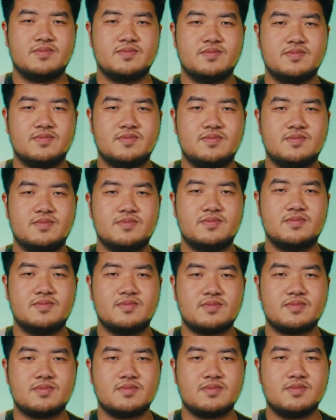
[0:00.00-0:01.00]

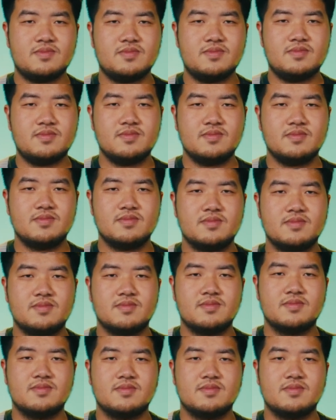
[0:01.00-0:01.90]
Nobody speaks.